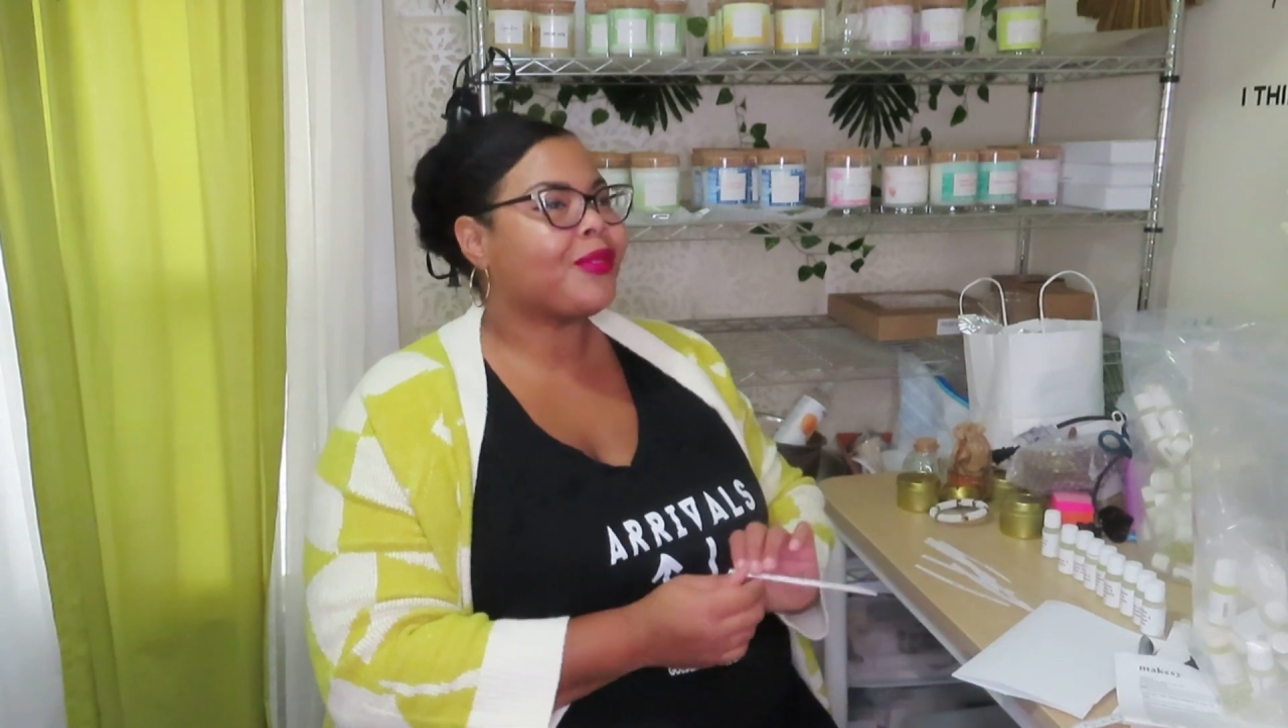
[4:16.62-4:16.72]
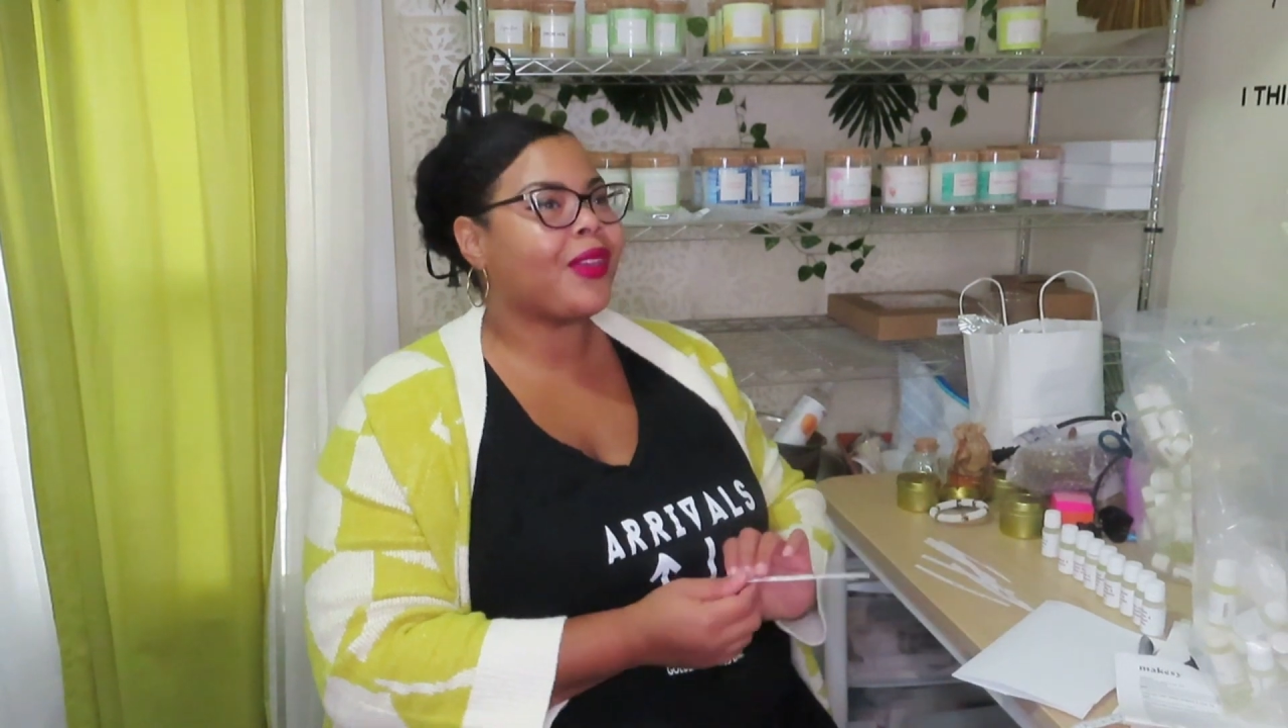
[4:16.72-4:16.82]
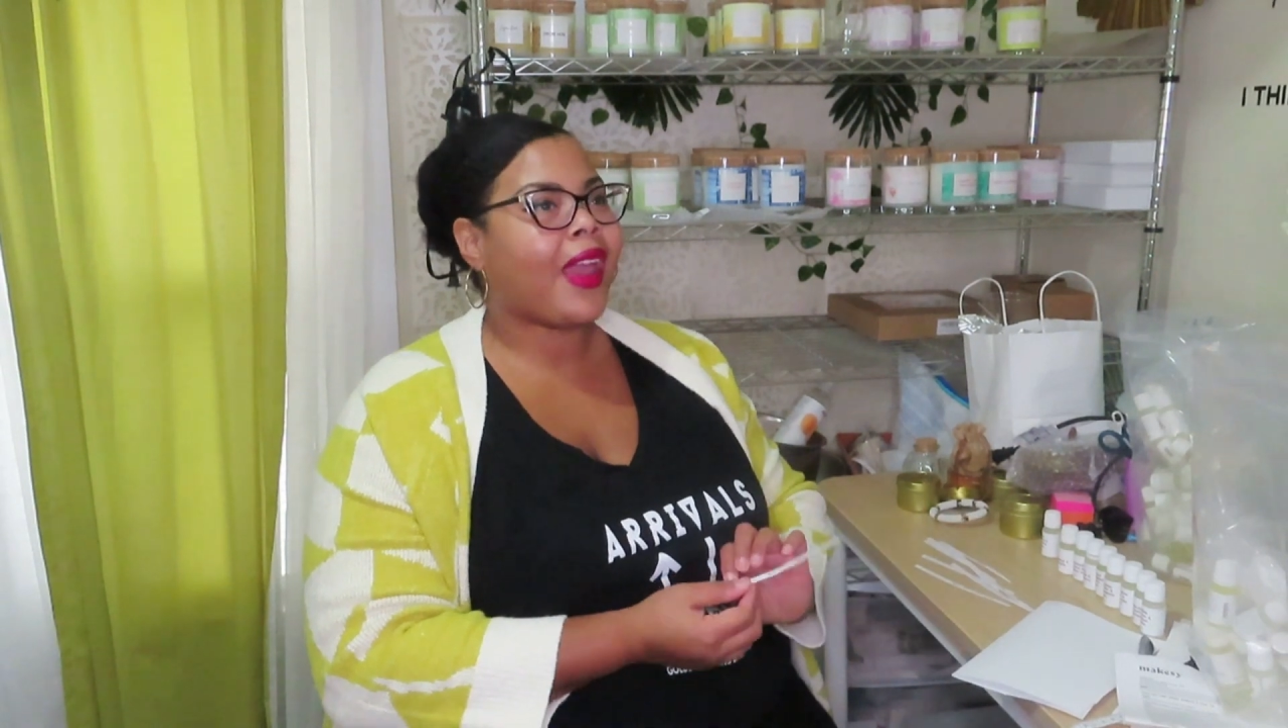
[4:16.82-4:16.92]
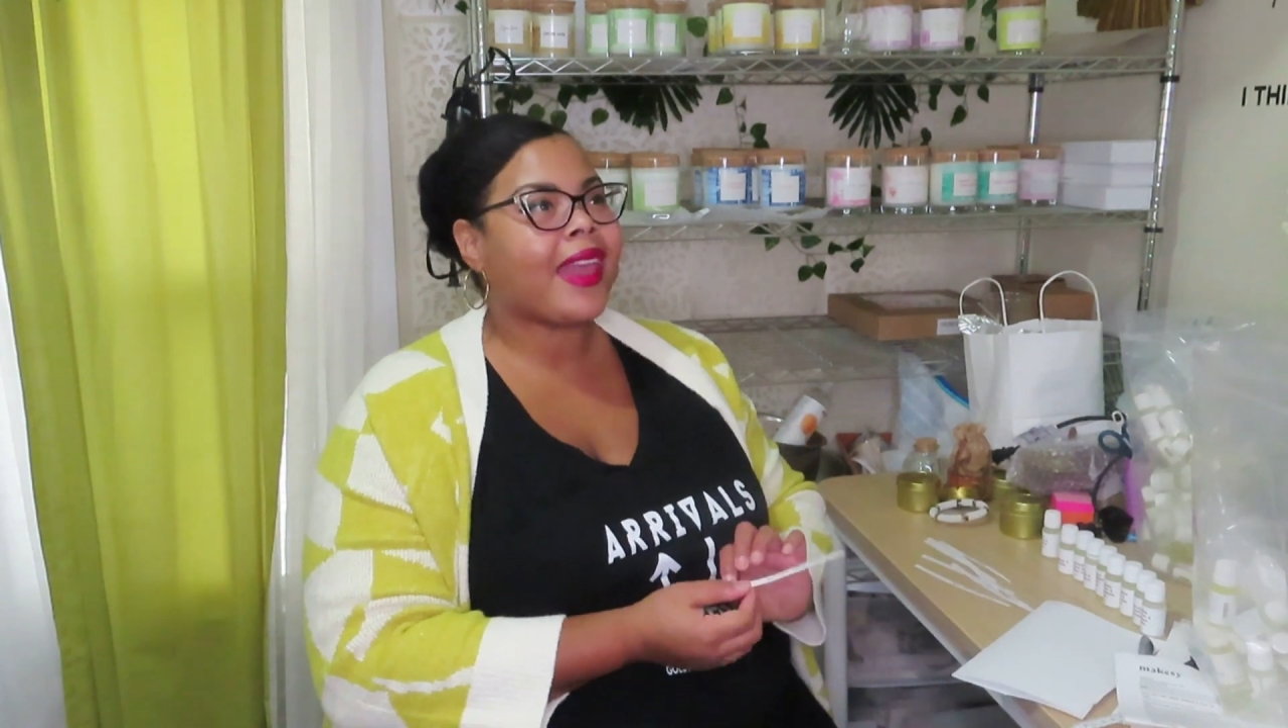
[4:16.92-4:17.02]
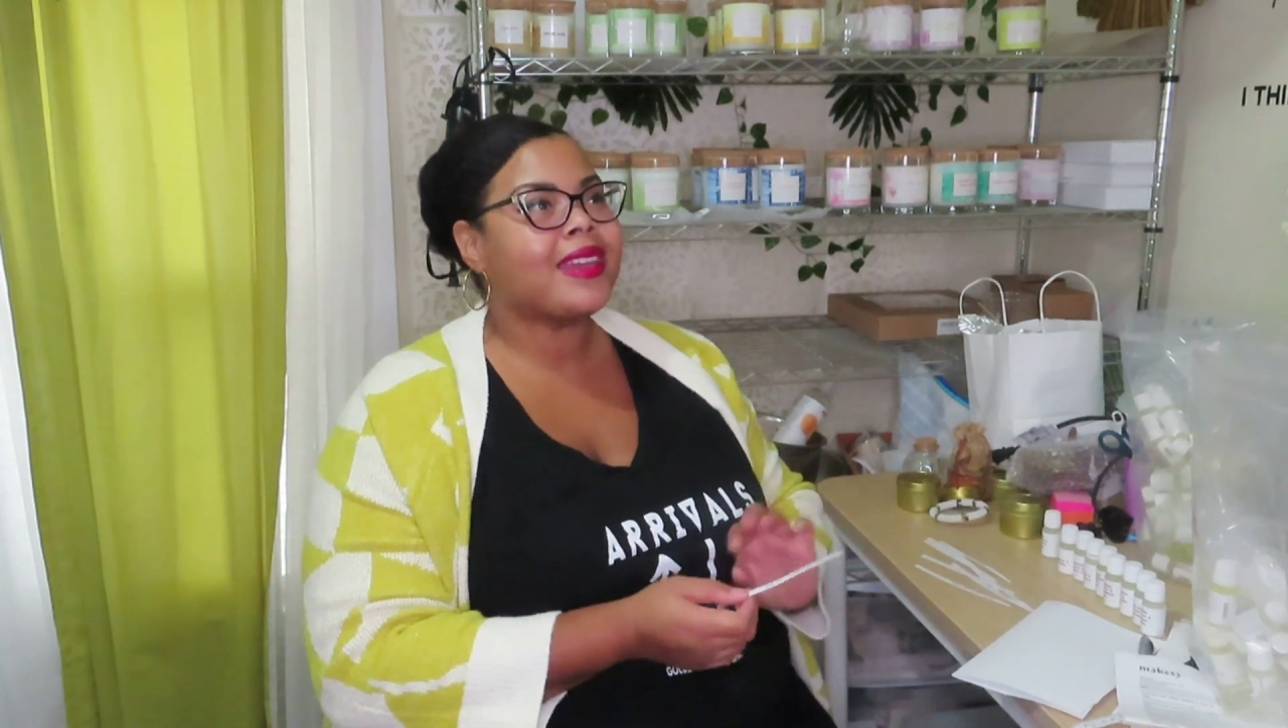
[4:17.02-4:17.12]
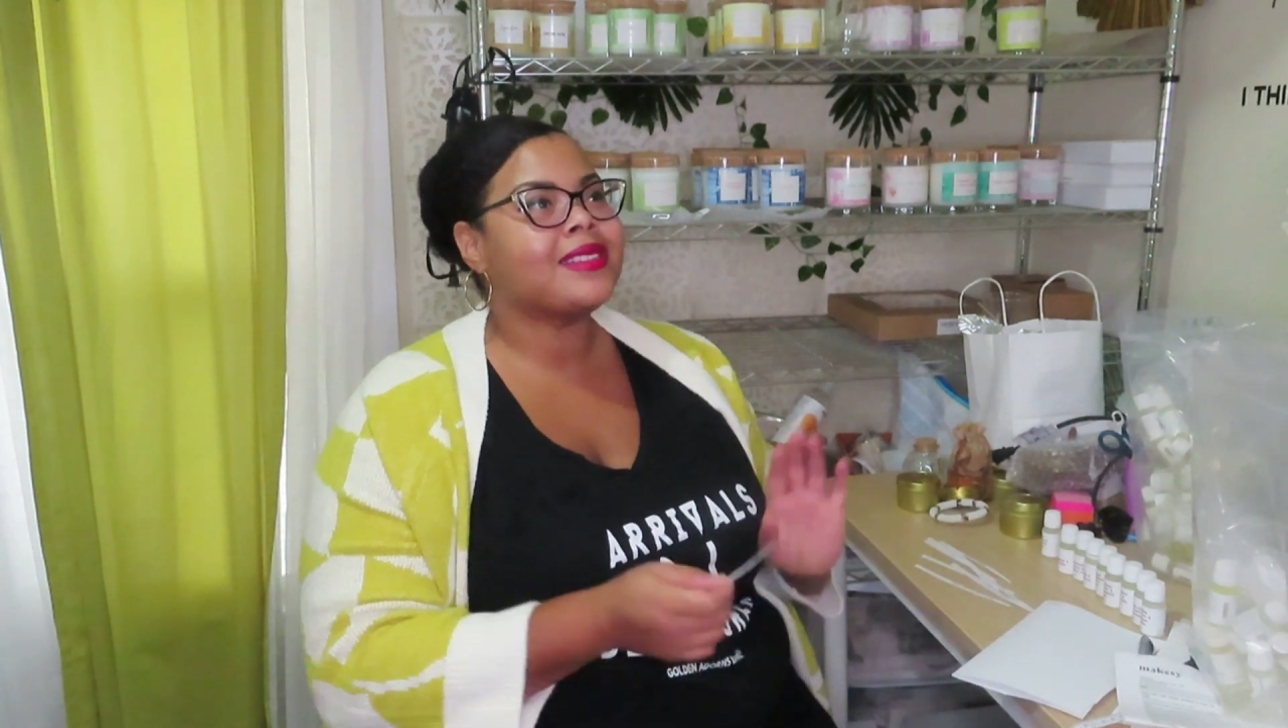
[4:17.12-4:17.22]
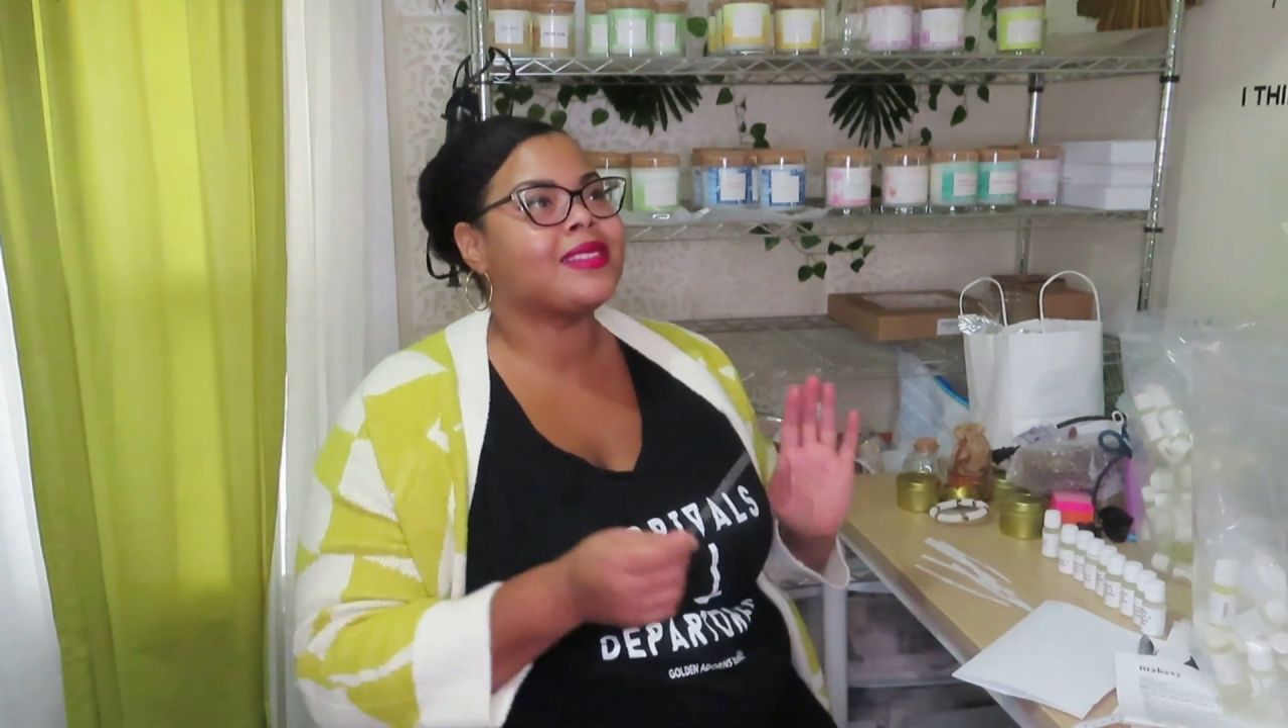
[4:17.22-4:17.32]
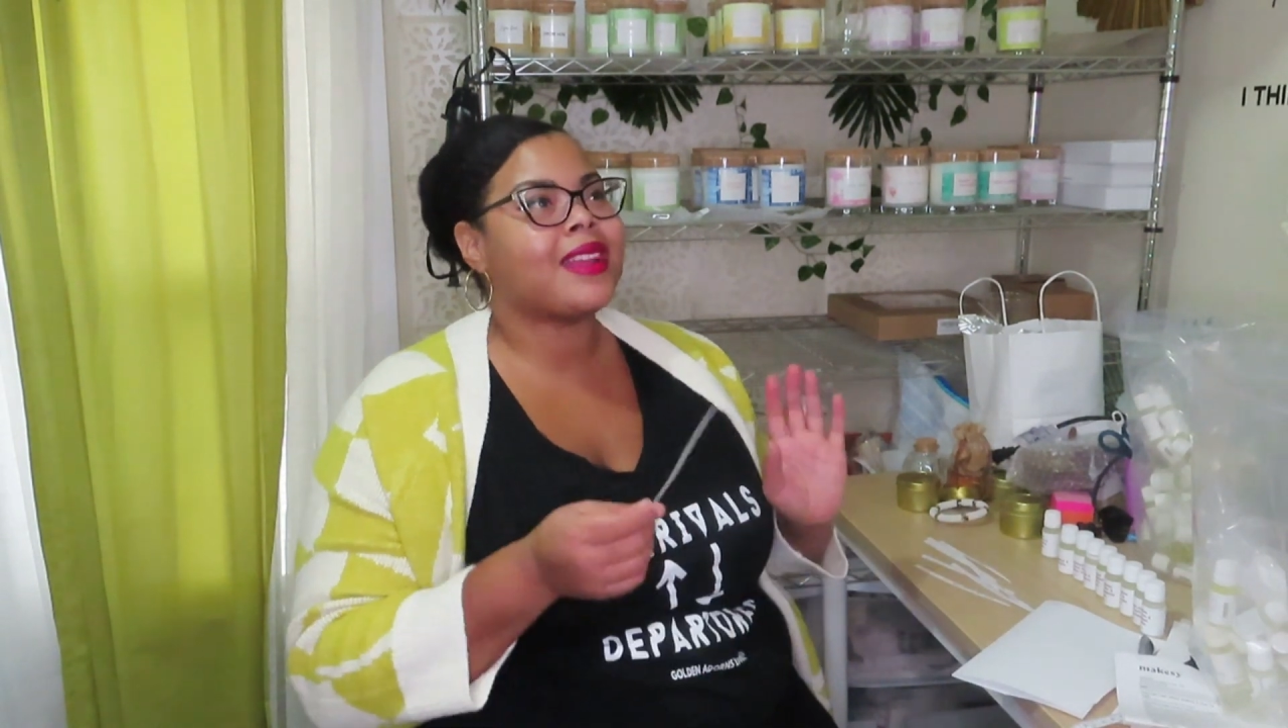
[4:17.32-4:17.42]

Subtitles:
I could